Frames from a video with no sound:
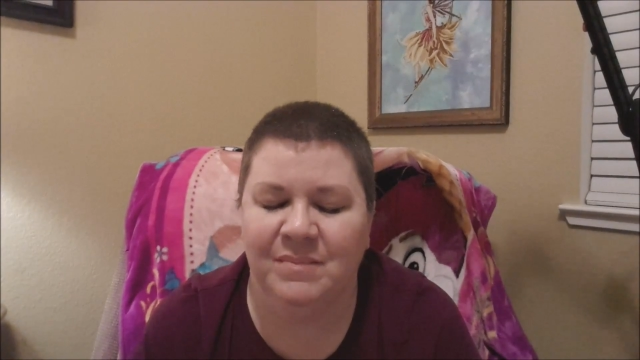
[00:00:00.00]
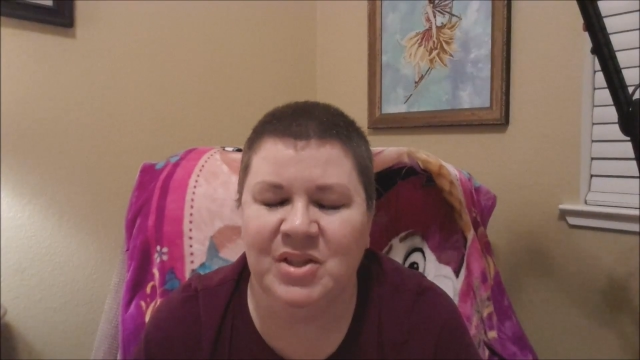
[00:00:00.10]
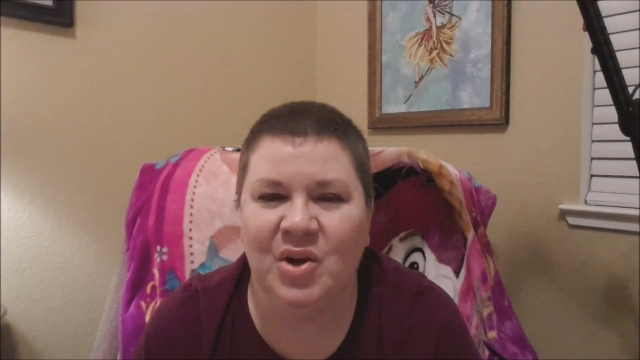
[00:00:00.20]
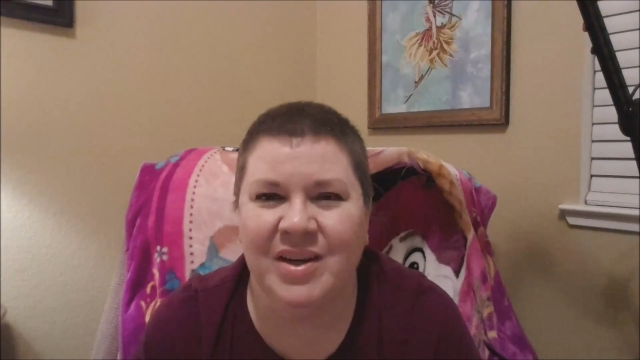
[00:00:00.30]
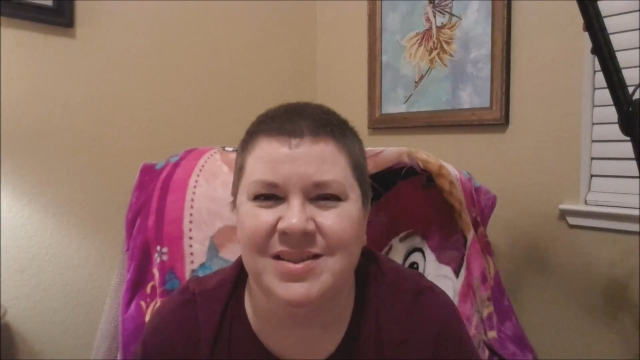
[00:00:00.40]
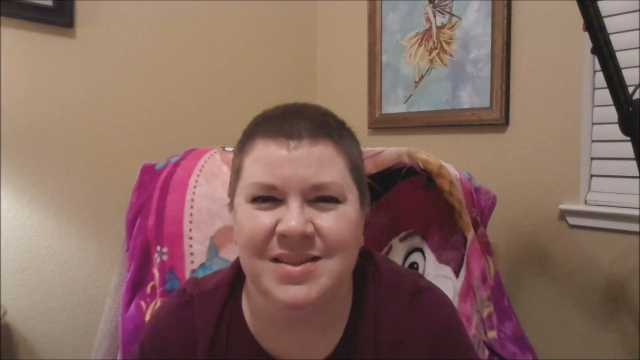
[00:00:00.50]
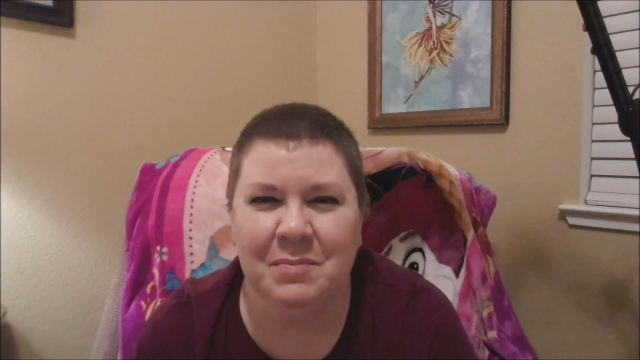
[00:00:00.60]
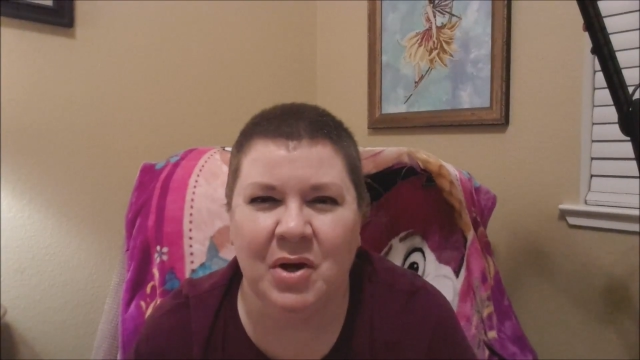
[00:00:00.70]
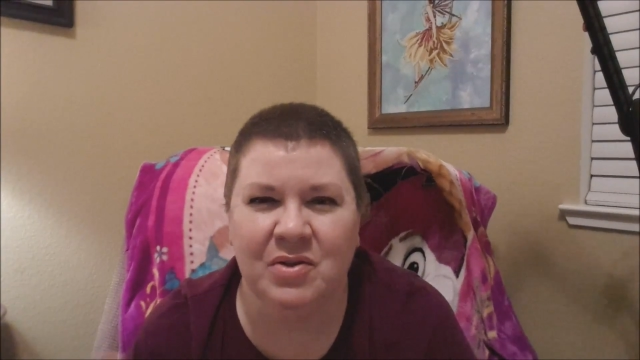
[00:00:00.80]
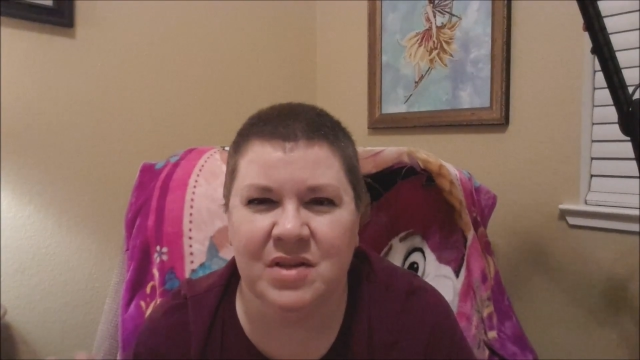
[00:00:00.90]
you know, I can see
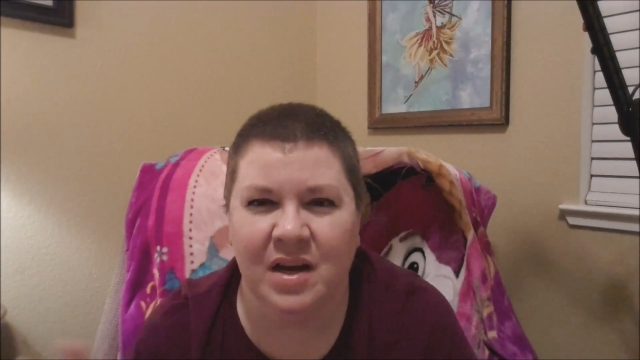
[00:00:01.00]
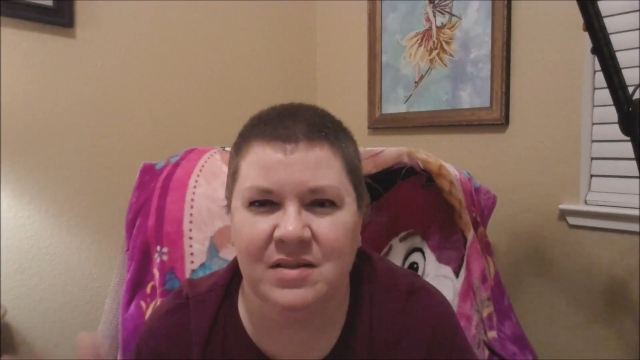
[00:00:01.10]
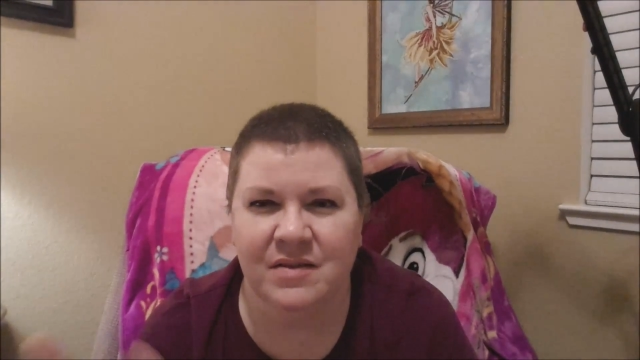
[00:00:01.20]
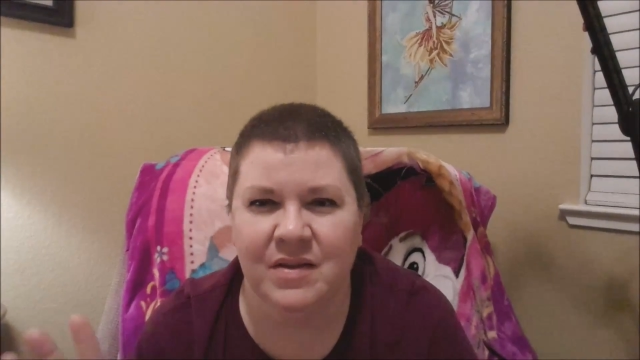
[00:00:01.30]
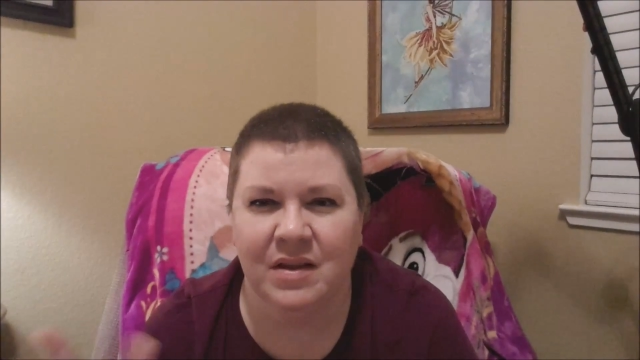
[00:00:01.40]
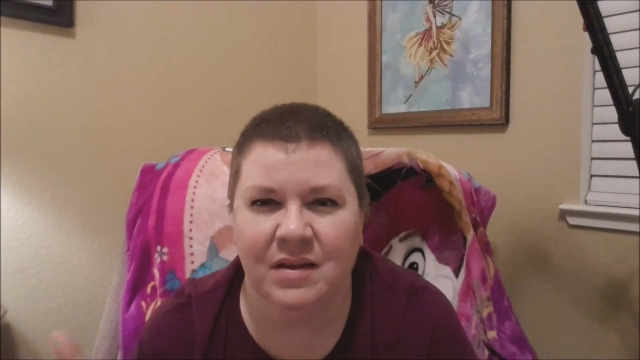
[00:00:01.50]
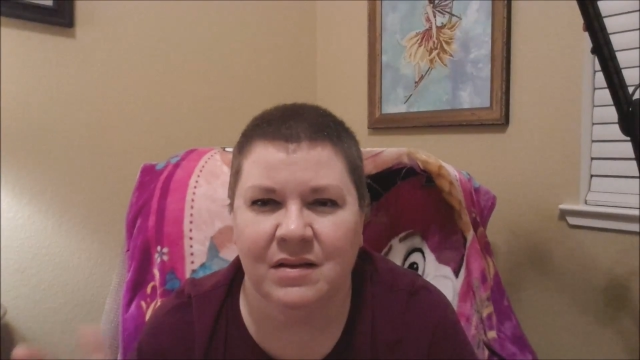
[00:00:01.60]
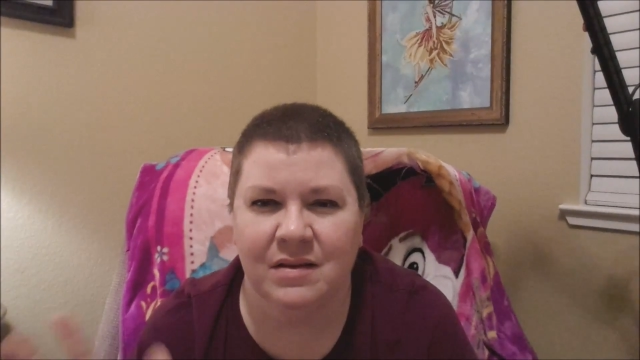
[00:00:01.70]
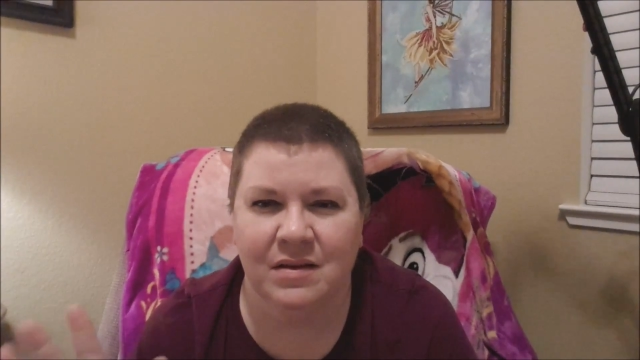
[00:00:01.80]
both sides of the